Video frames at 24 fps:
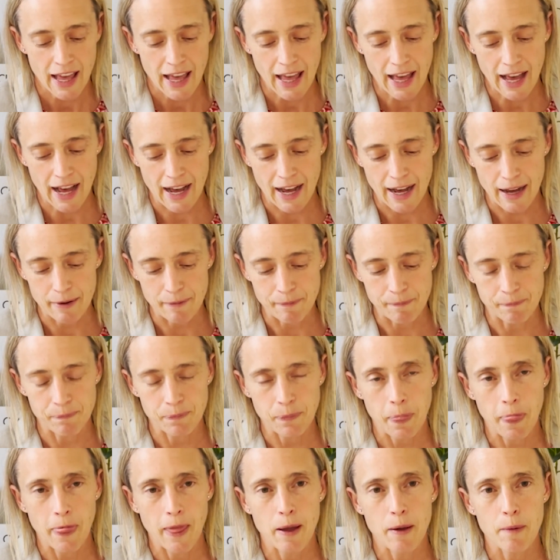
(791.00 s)

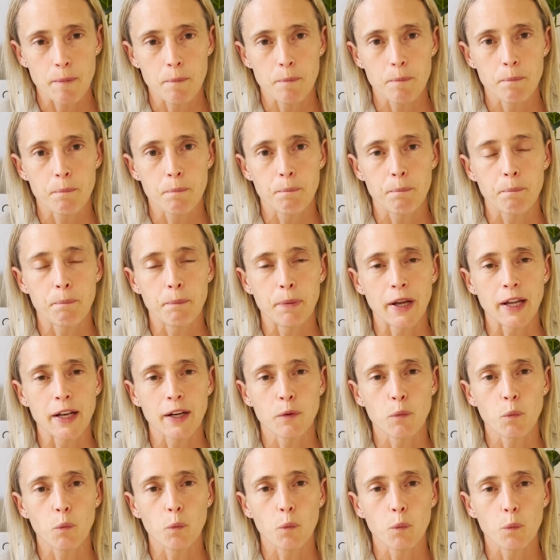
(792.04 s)

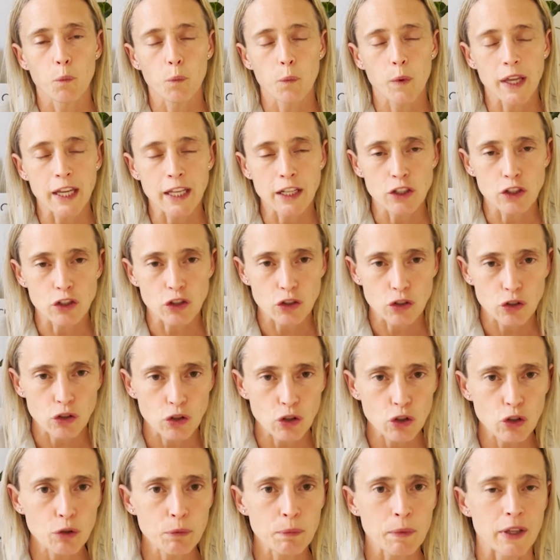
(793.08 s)
But in
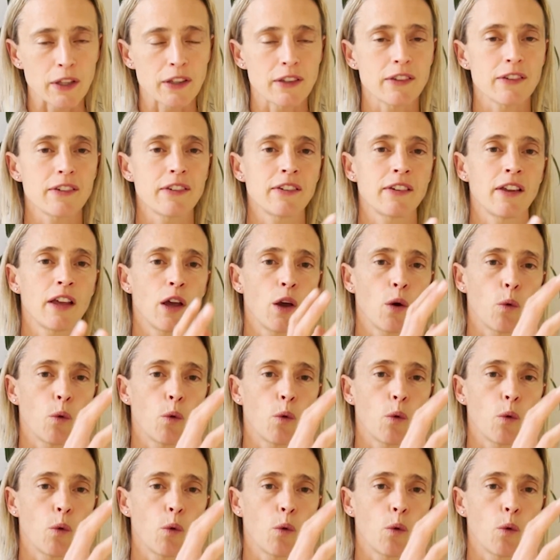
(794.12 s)
humans,